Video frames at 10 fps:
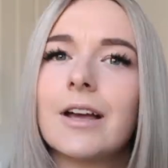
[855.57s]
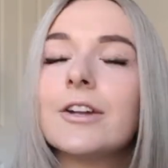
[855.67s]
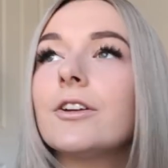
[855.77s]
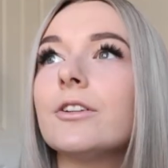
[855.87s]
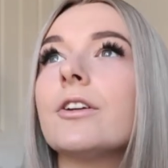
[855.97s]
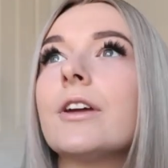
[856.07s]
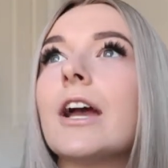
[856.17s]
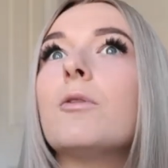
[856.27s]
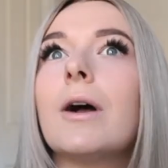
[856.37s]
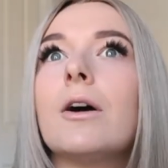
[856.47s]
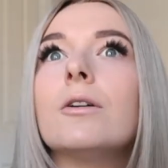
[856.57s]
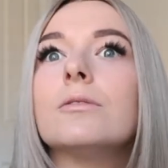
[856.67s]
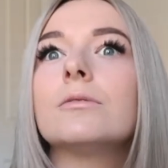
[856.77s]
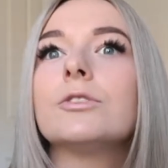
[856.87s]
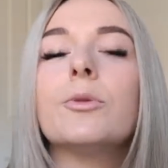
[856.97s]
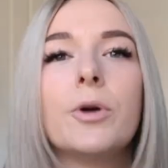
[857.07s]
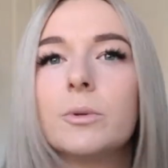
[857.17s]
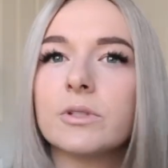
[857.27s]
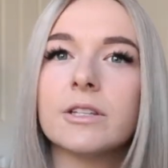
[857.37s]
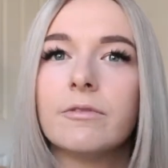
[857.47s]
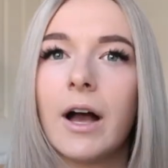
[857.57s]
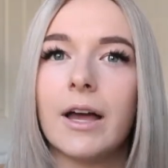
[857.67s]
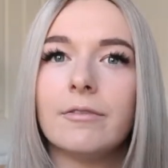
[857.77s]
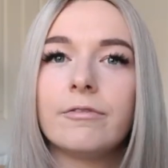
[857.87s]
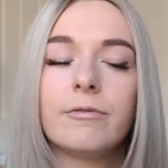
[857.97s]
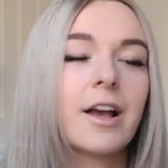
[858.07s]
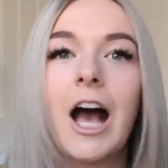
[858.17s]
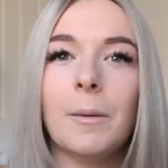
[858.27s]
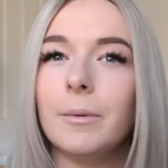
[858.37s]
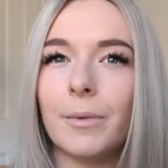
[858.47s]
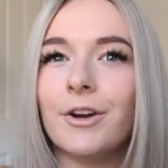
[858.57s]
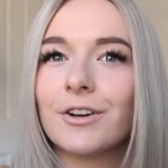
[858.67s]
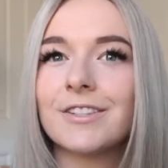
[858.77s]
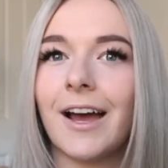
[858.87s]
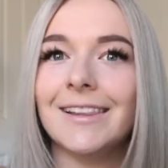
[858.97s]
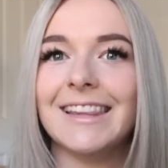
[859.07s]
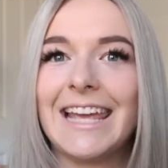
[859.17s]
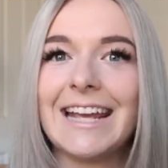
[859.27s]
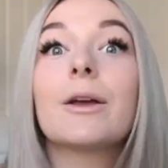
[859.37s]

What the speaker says: I don't know how well your bird would survive a carbon monoxide leak.